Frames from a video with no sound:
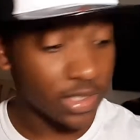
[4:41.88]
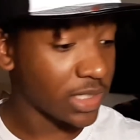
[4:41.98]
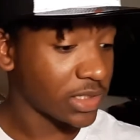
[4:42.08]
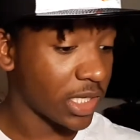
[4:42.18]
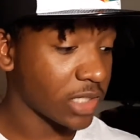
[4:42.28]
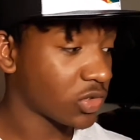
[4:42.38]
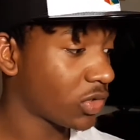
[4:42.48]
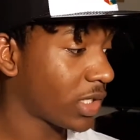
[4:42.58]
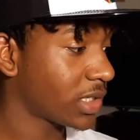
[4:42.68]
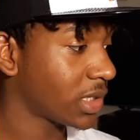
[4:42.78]
that's the Astro
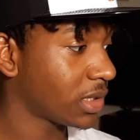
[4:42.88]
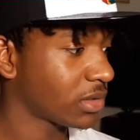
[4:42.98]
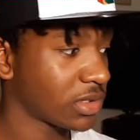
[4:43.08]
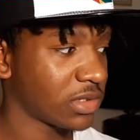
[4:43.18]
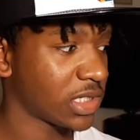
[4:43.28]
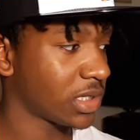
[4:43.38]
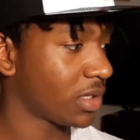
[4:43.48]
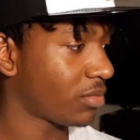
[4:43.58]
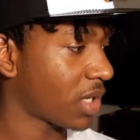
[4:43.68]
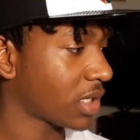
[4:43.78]
A10s. Just an
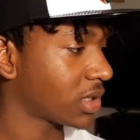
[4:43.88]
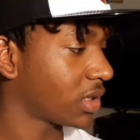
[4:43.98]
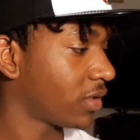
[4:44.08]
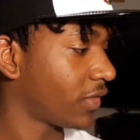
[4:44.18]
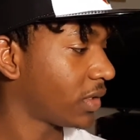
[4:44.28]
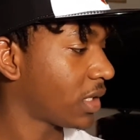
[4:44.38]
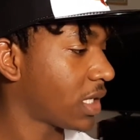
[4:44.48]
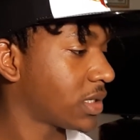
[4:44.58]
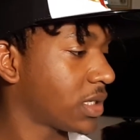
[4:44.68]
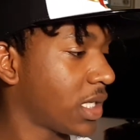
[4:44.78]
unboxing of it.
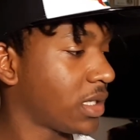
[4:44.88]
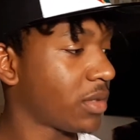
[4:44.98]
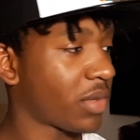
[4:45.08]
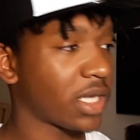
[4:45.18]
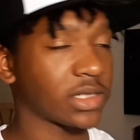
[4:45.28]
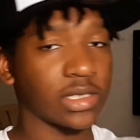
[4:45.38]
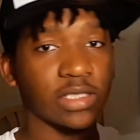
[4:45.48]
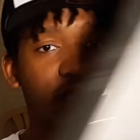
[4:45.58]
As I said, the boxing is